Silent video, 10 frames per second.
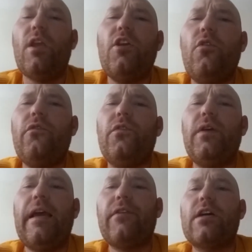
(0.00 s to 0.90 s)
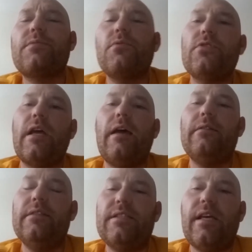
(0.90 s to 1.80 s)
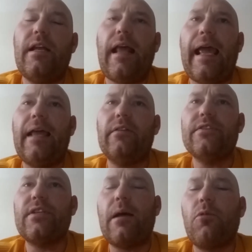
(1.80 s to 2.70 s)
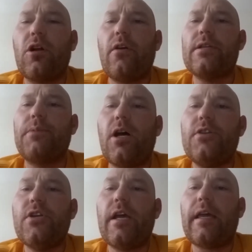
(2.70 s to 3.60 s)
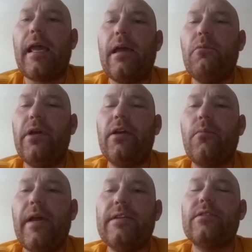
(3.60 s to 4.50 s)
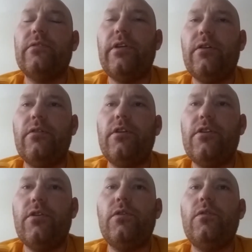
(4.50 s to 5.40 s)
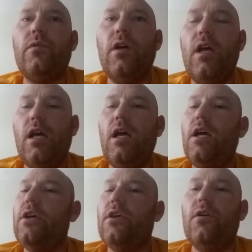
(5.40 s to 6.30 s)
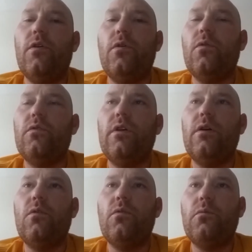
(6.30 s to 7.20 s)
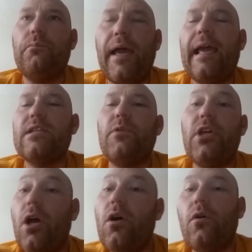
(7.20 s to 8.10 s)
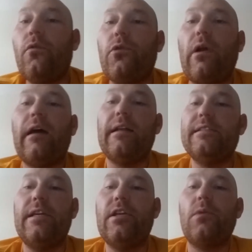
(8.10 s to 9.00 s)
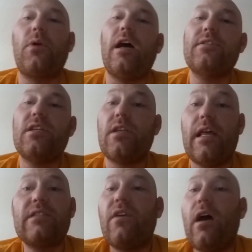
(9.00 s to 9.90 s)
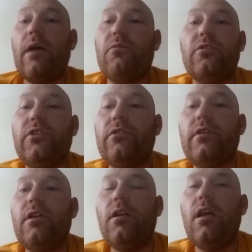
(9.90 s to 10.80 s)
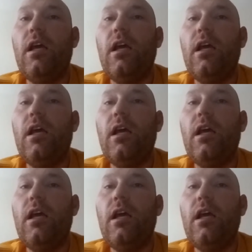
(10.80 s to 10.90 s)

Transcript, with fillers: You know, if you have customers that said, hey, listen, I'm working on this project and we are basically going to do, you know, pay as we go throughout a 10 year process, that's fine. We'll do it